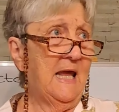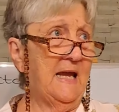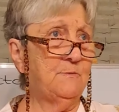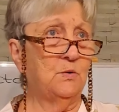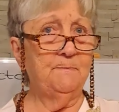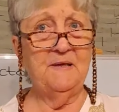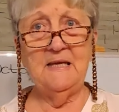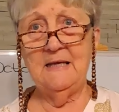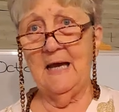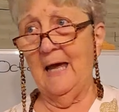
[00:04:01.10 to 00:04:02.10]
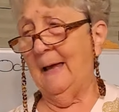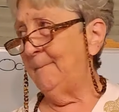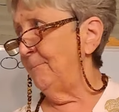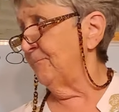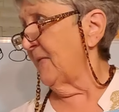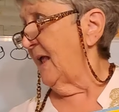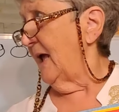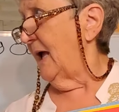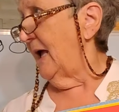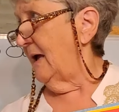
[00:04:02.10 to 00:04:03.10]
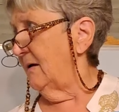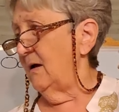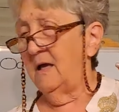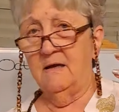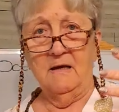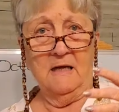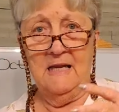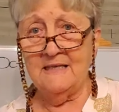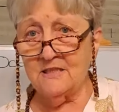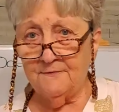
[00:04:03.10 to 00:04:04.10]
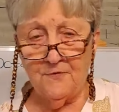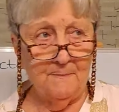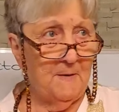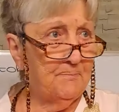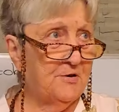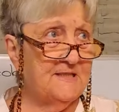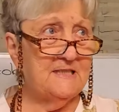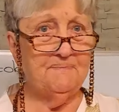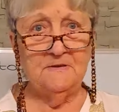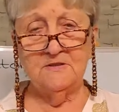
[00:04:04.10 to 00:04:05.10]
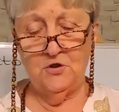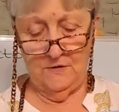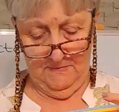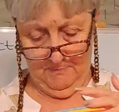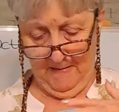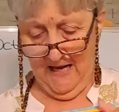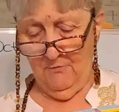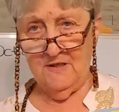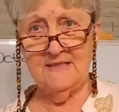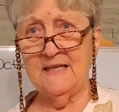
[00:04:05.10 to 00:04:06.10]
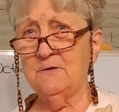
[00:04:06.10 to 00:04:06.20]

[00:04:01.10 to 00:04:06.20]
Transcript: it will be a letter from the principal to the parents,